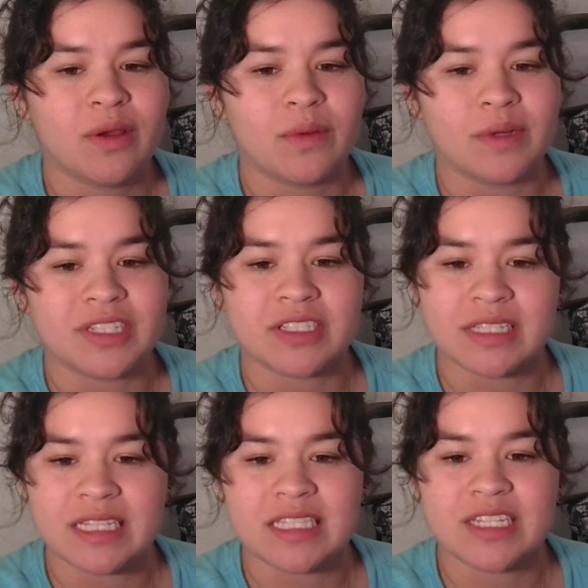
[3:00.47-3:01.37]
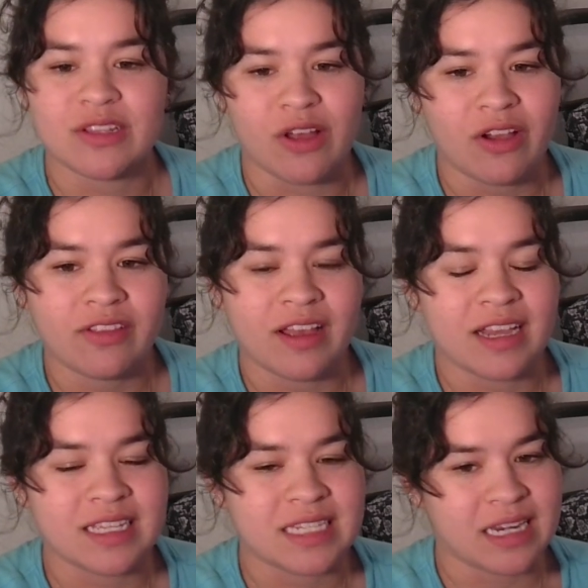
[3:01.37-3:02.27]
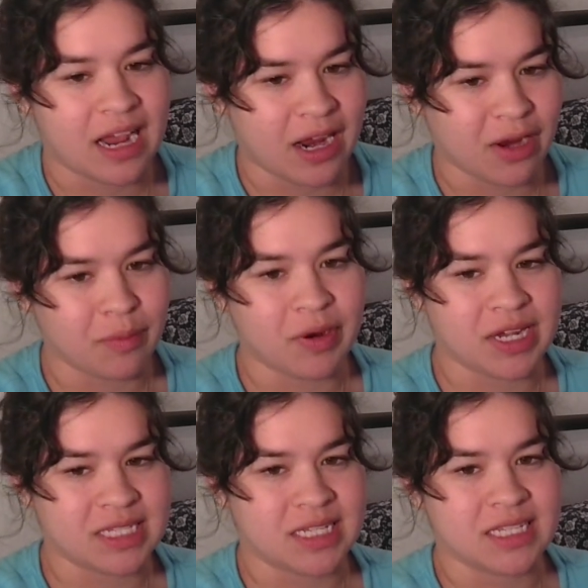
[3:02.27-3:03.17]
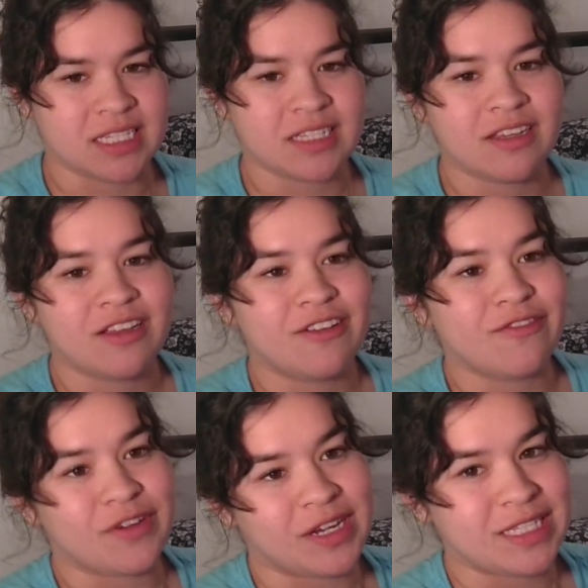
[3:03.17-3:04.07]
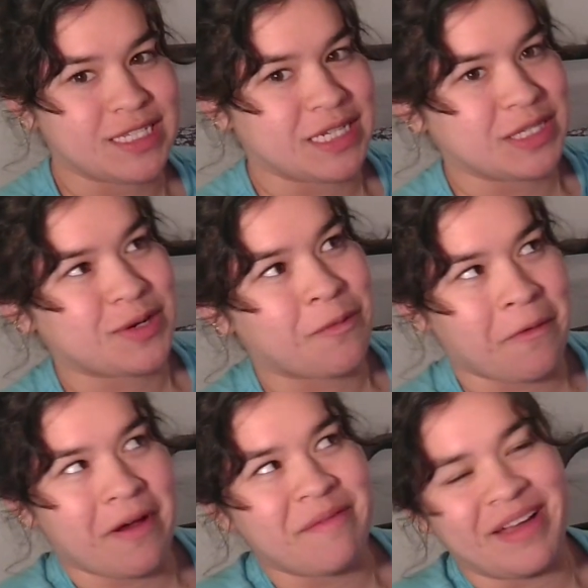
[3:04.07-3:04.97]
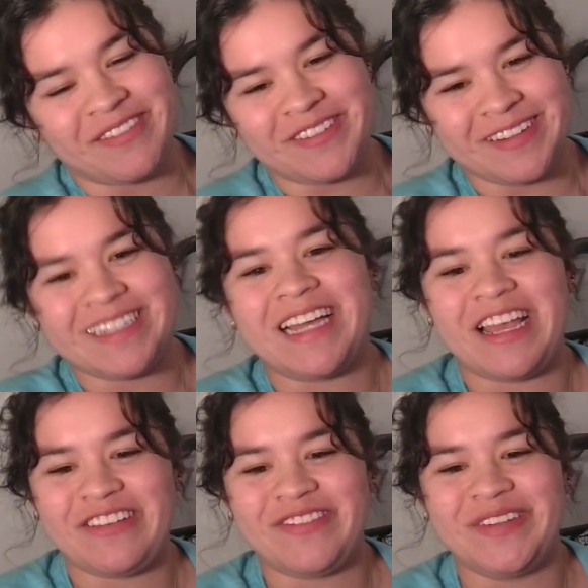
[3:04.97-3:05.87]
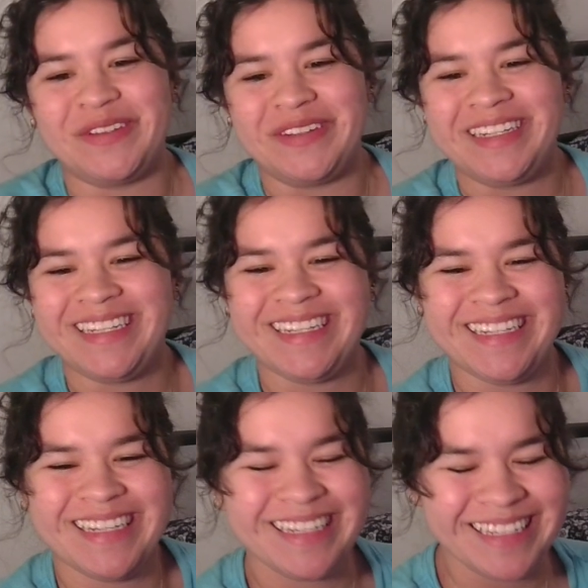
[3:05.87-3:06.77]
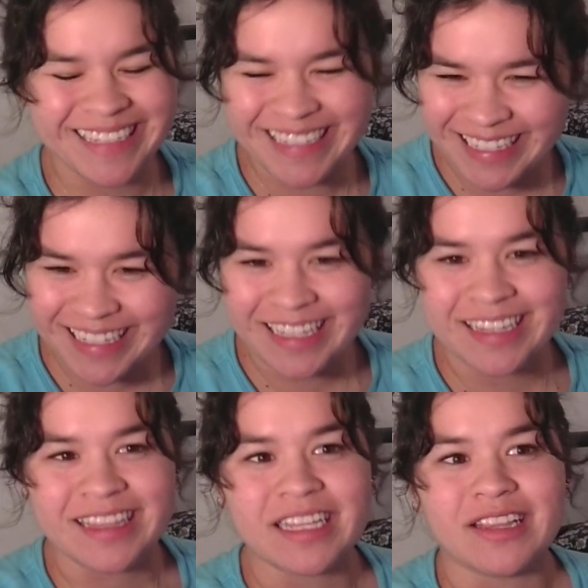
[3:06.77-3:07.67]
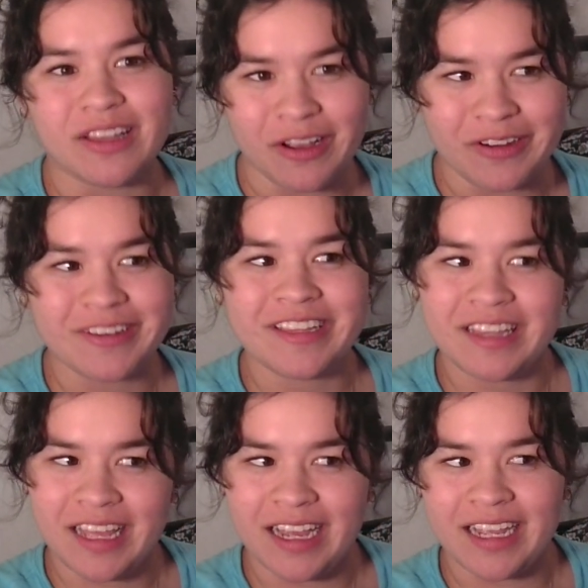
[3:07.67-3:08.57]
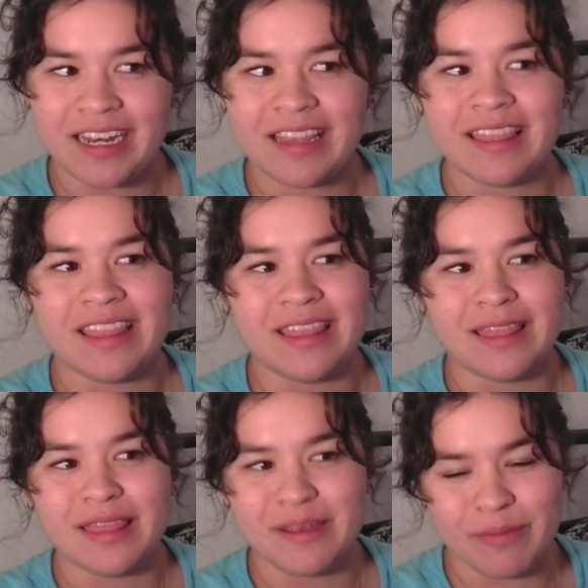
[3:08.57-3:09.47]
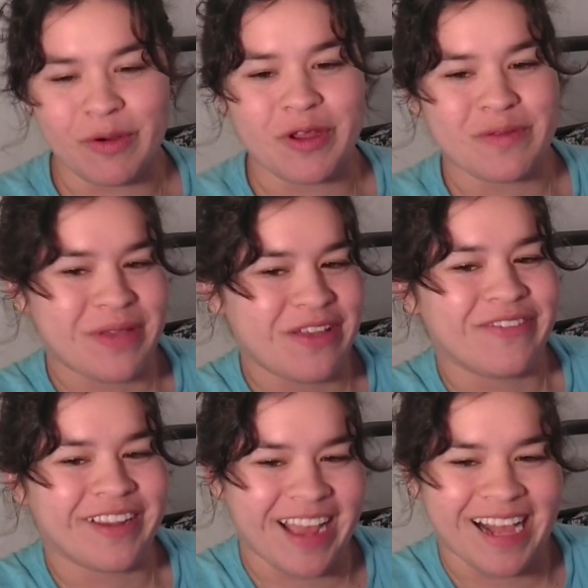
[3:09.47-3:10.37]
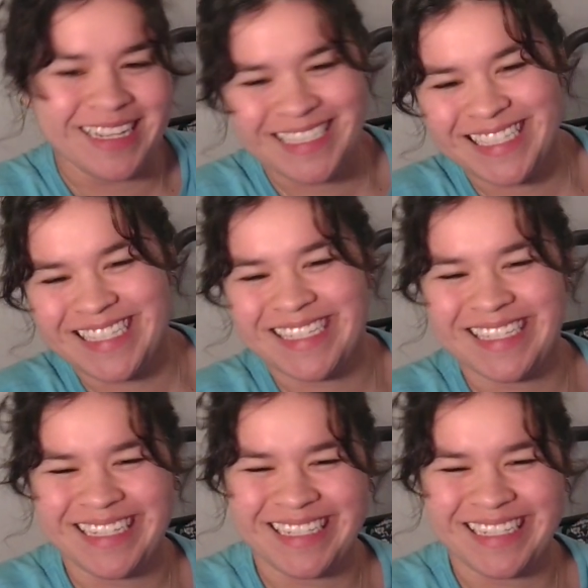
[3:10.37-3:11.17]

which leads to long lines and higher prices. For instance, Guam after a typhoon. The longer the line, the more you pay for gas.